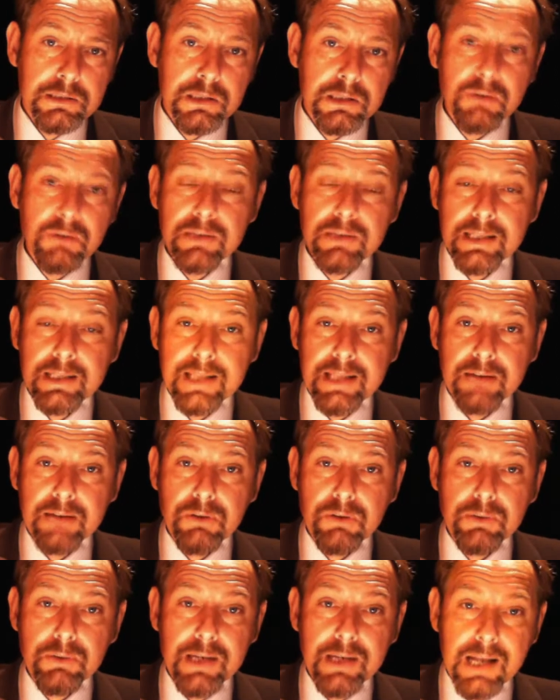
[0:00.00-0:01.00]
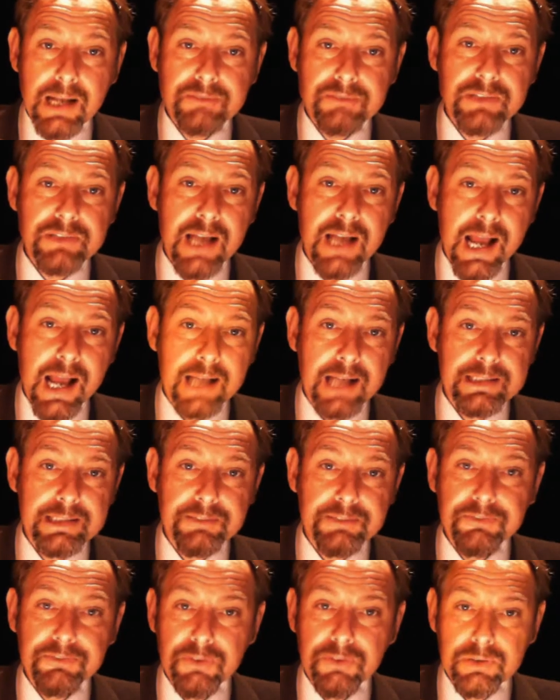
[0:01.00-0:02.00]
Currently, there are 11
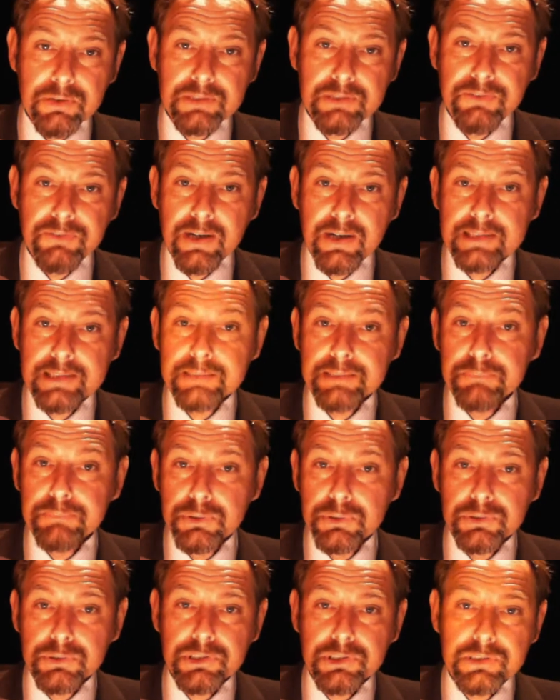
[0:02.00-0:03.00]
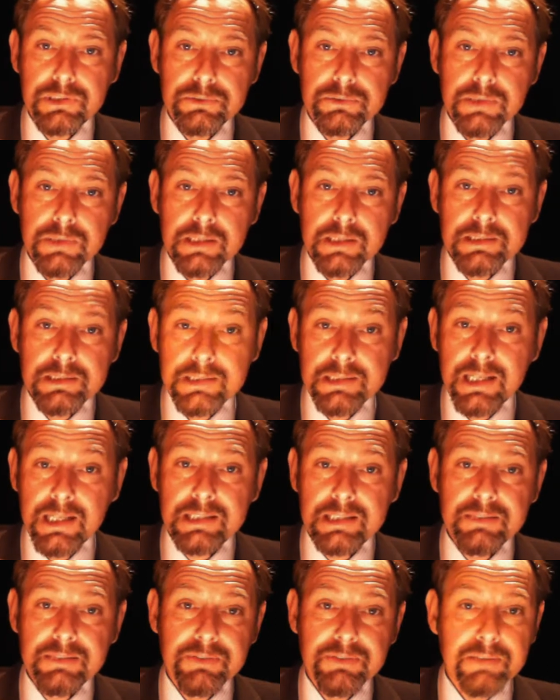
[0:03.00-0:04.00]
active forest fires in Portugal,
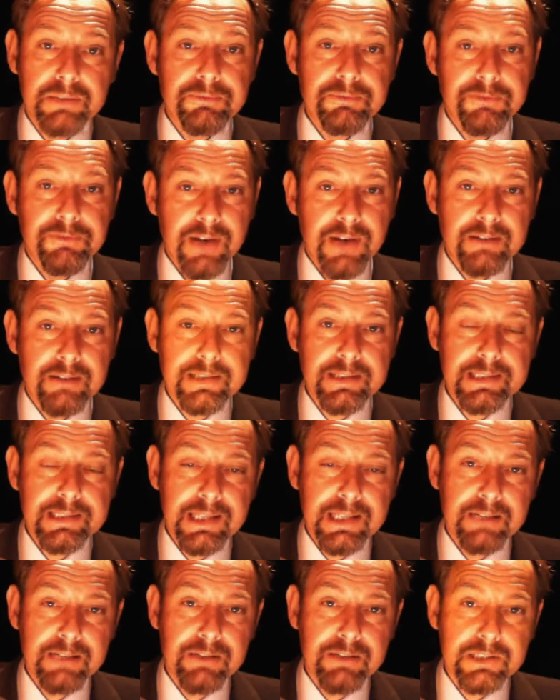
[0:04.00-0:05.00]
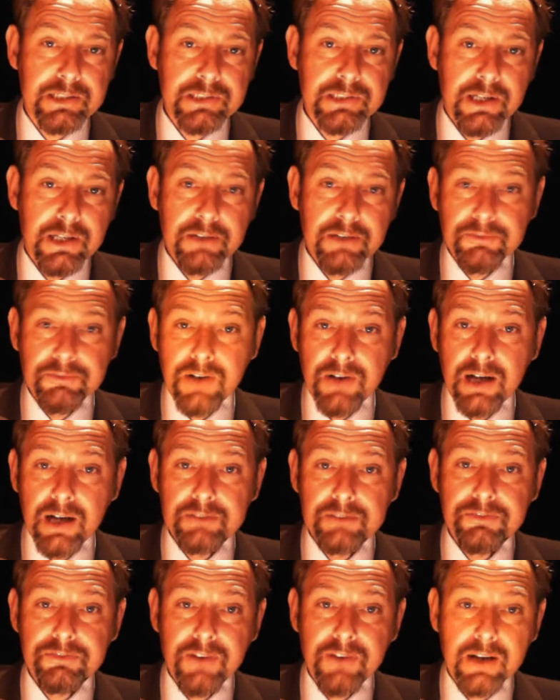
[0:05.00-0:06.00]
six of them very serious.
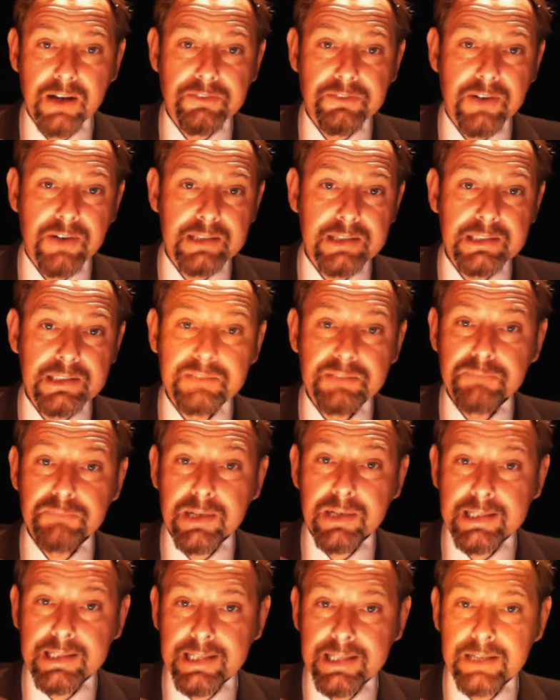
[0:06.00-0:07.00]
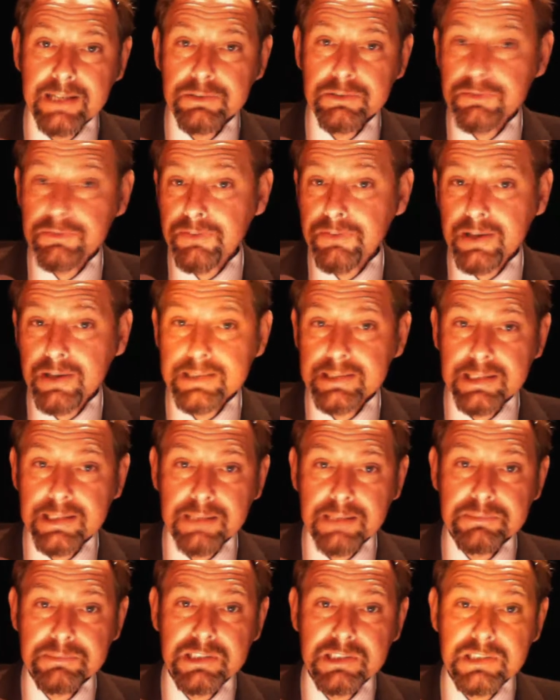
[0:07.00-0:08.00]
Five firefighters have been killed fighting
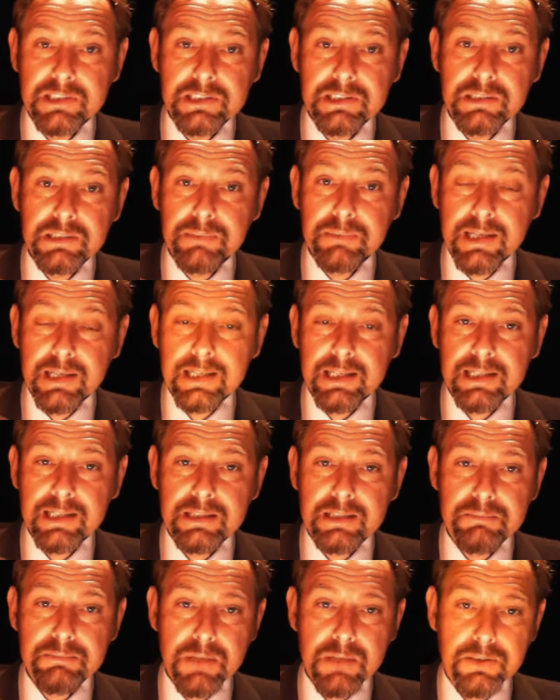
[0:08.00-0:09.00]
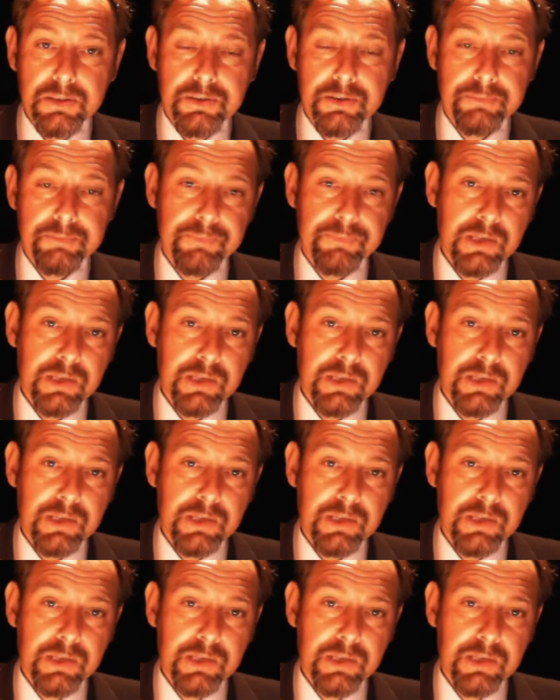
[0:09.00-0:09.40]
them since the beginning of the month.